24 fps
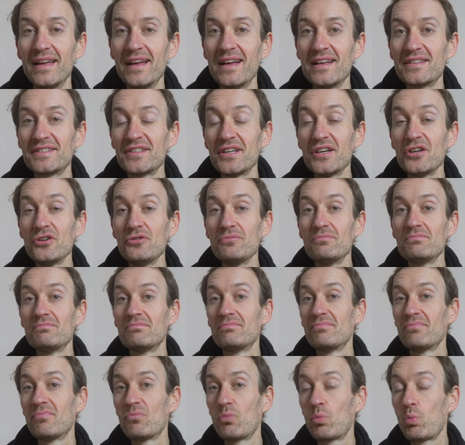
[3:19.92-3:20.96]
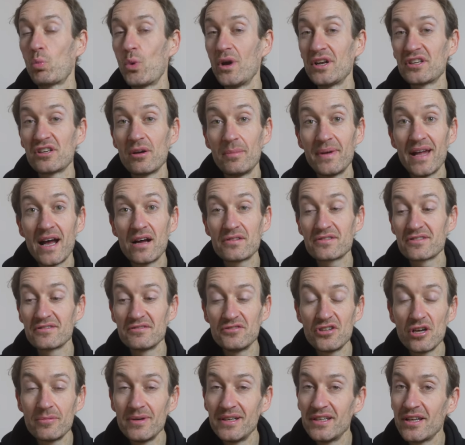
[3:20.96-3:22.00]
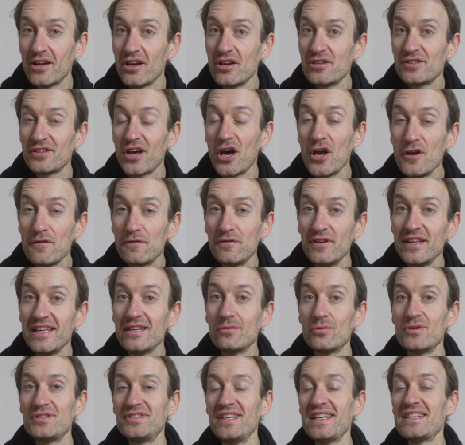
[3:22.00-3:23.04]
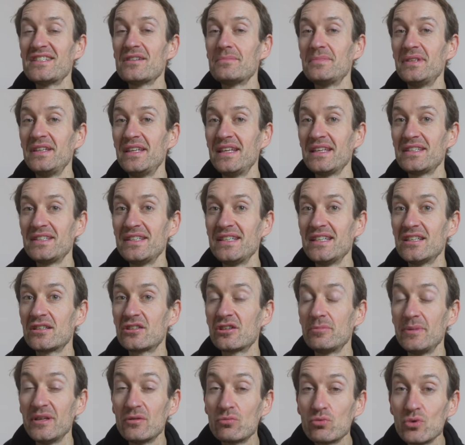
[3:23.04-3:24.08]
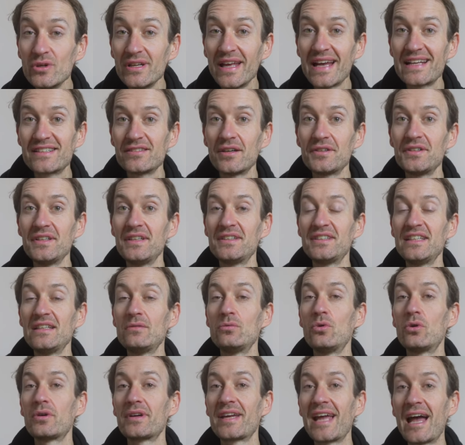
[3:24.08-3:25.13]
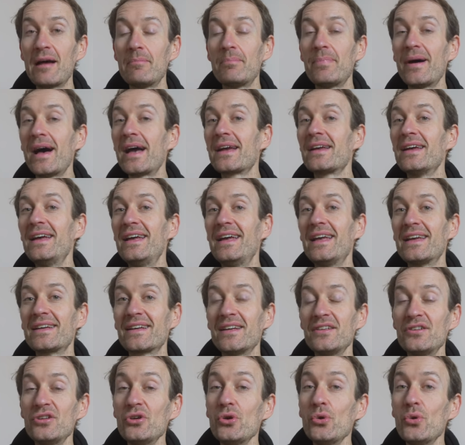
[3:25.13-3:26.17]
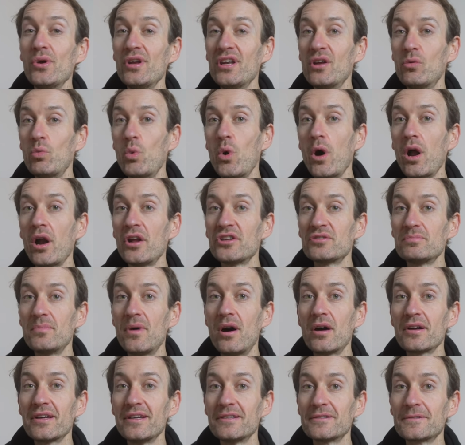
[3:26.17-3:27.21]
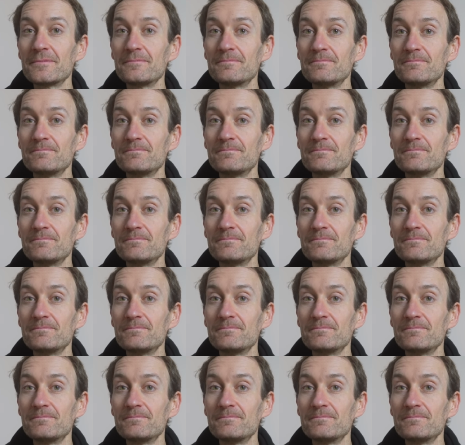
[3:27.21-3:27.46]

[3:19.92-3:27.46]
So when it's coming out, nobody knows. Hopefully we'll see something this year. It could be really exciting to see what Campag can do in the wireless market.